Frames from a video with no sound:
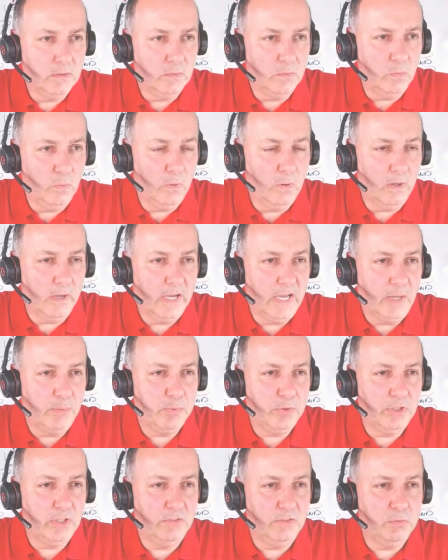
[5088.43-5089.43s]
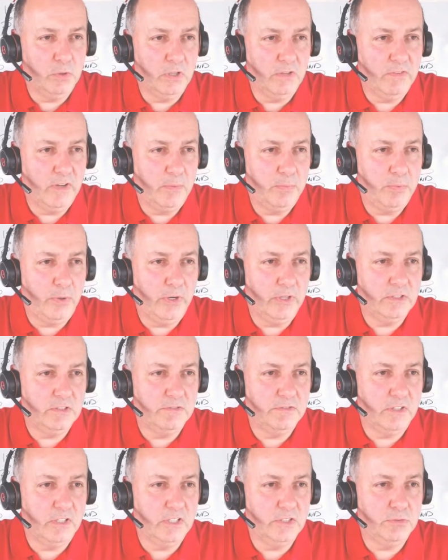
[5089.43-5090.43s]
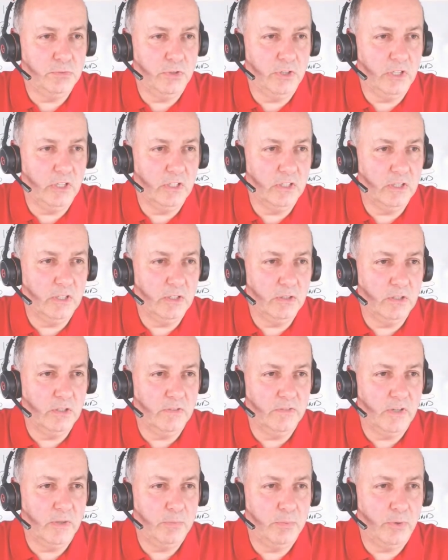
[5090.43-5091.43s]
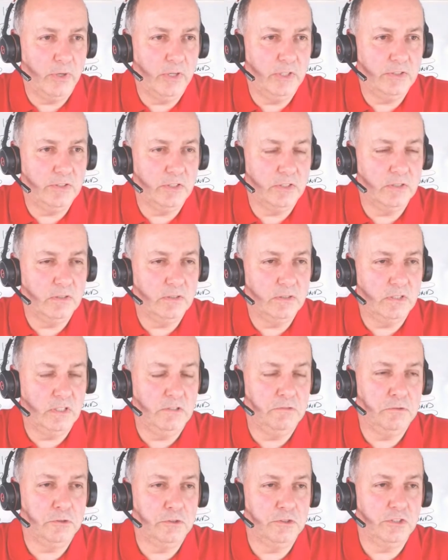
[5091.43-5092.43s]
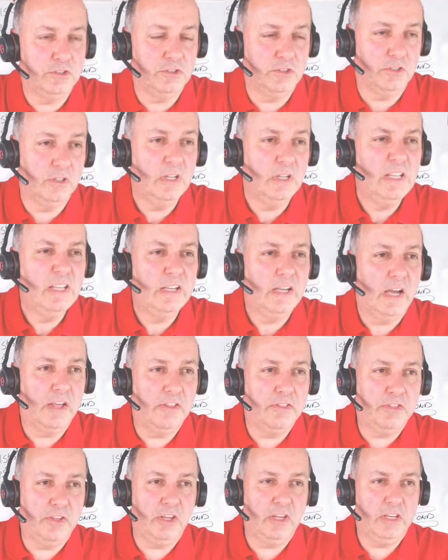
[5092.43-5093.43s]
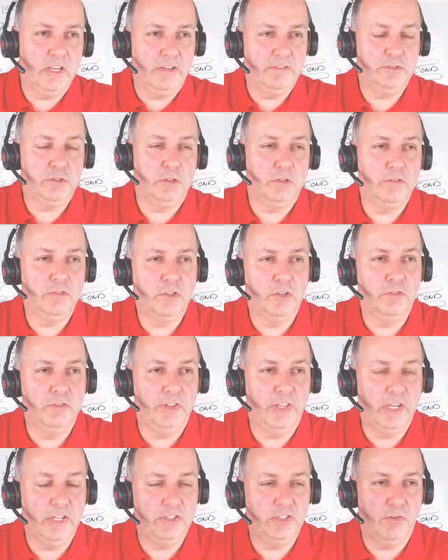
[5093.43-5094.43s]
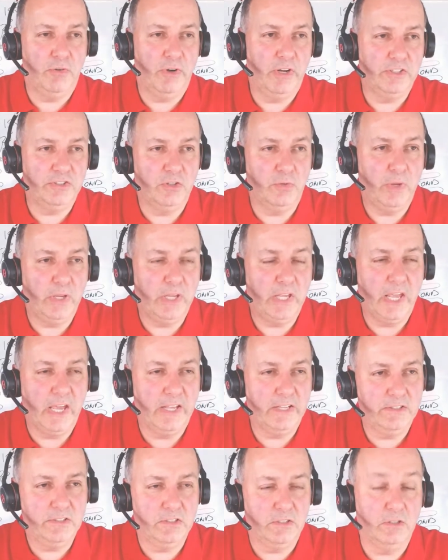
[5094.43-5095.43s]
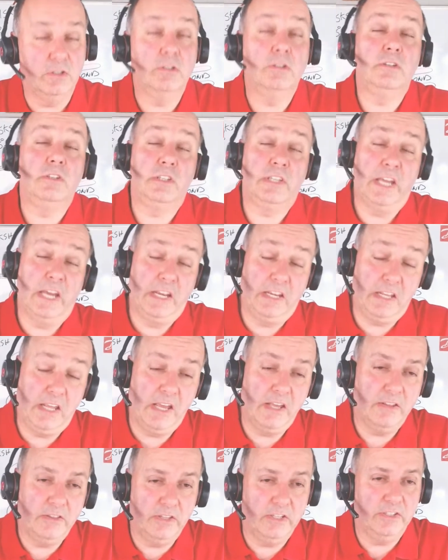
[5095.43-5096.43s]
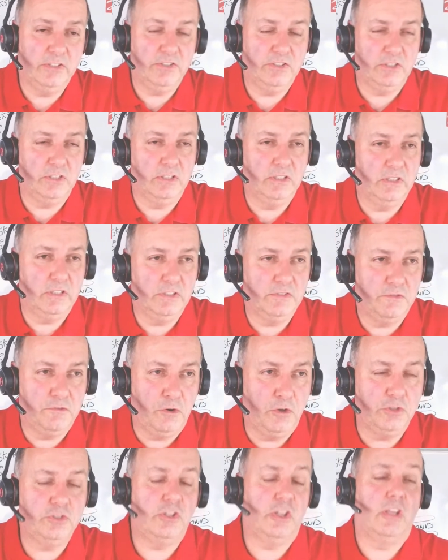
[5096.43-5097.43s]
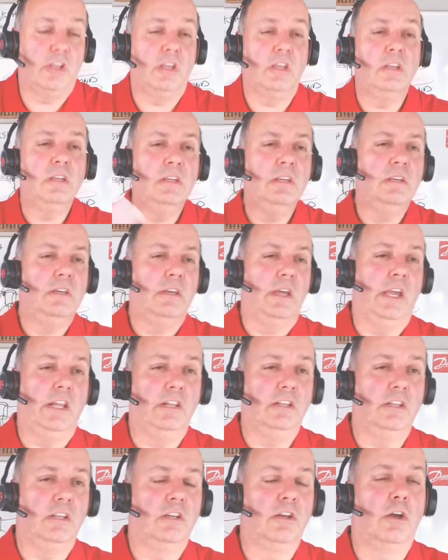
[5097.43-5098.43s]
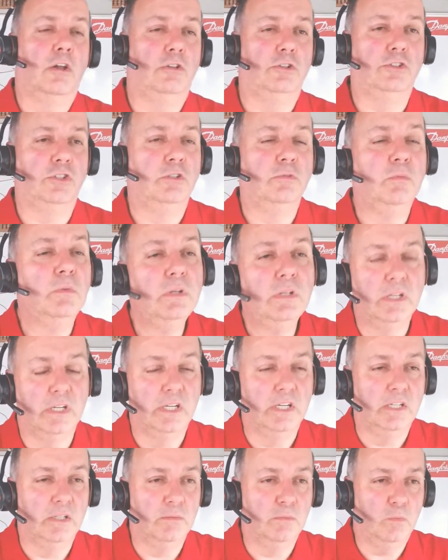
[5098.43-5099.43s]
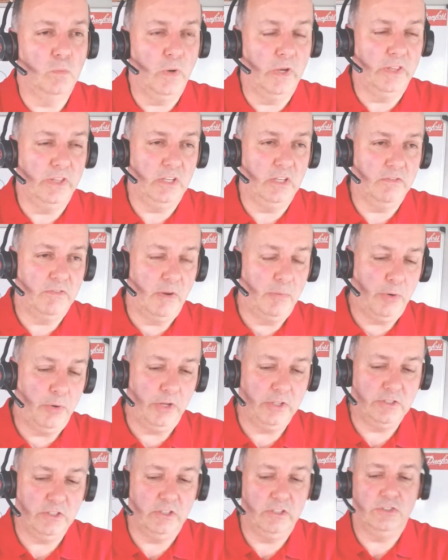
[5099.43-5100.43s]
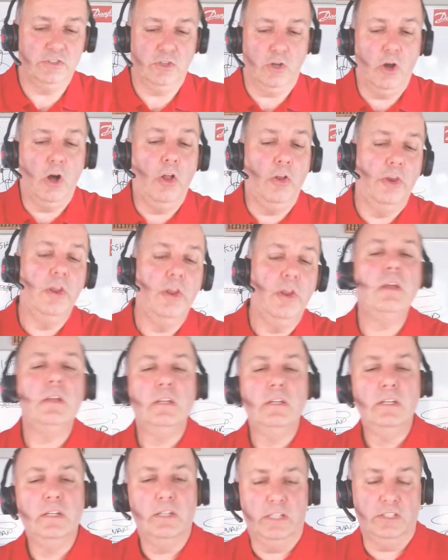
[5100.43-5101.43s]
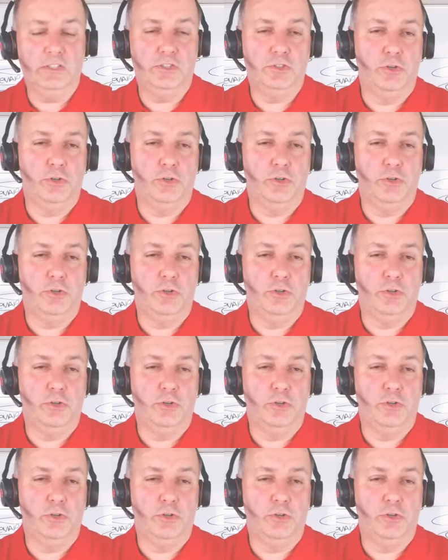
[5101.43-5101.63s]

What happened if one evaporator fan is running and the other evaporator defrost is on? I think I've sort of covered that, Shiraz, that we get, or you can get this this frosting in the cold room, where the evaporator that's on is